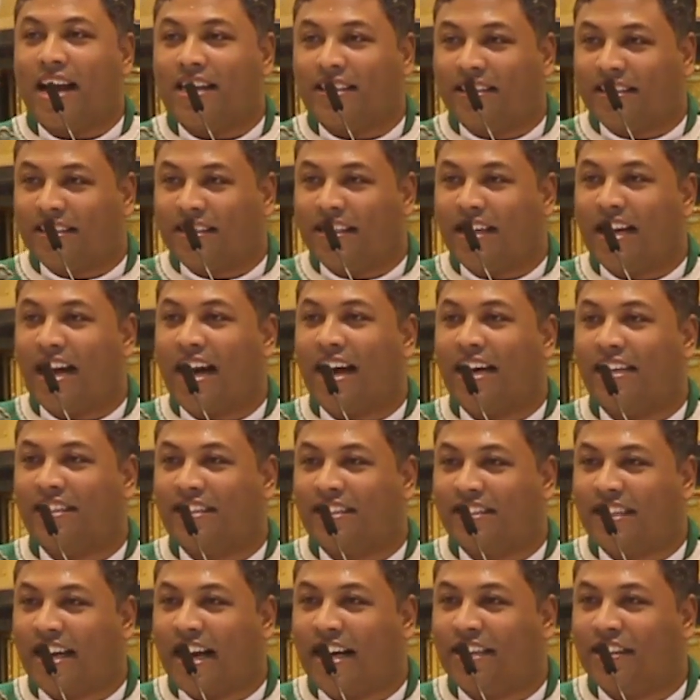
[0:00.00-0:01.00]
S in
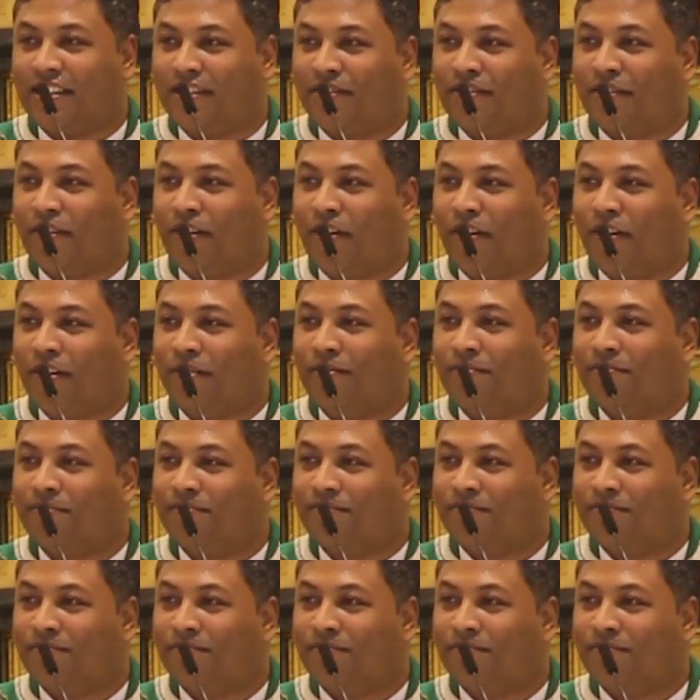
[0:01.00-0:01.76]
Acts stands for?